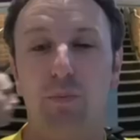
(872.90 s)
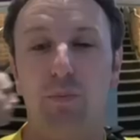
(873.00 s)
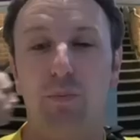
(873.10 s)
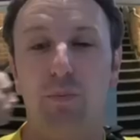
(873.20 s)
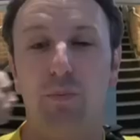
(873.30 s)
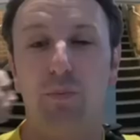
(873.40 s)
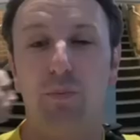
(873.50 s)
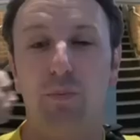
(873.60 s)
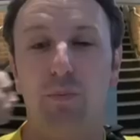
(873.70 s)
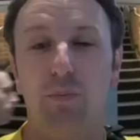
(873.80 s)

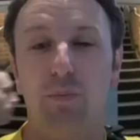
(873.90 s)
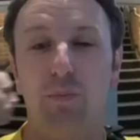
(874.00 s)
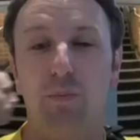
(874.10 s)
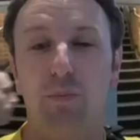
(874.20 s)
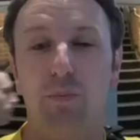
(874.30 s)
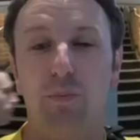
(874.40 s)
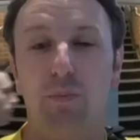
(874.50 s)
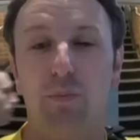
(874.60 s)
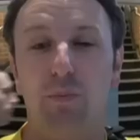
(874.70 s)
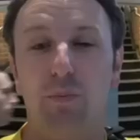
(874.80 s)

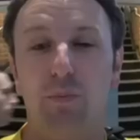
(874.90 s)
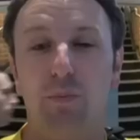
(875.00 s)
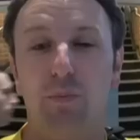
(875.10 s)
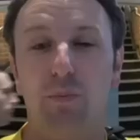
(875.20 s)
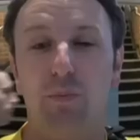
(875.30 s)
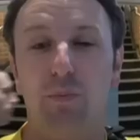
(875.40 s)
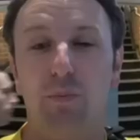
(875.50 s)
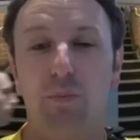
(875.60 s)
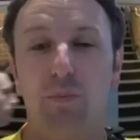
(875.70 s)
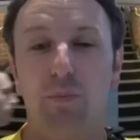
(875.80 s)

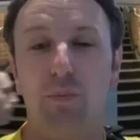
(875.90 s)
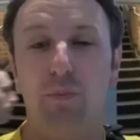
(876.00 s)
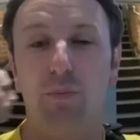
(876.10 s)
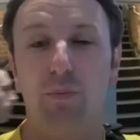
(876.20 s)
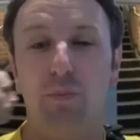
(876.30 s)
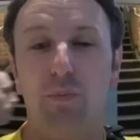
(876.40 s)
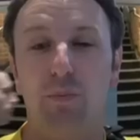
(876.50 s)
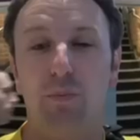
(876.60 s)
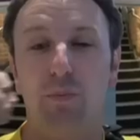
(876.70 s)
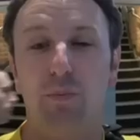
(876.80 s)

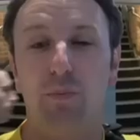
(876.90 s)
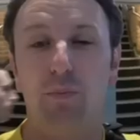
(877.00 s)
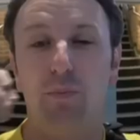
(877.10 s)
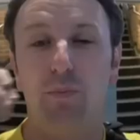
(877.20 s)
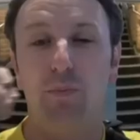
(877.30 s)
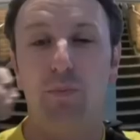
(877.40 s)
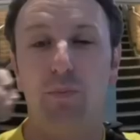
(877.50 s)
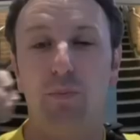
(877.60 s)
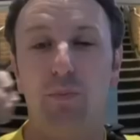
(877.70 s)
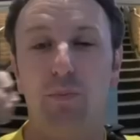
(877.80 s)

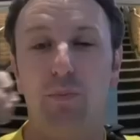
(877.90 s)
(not speaking)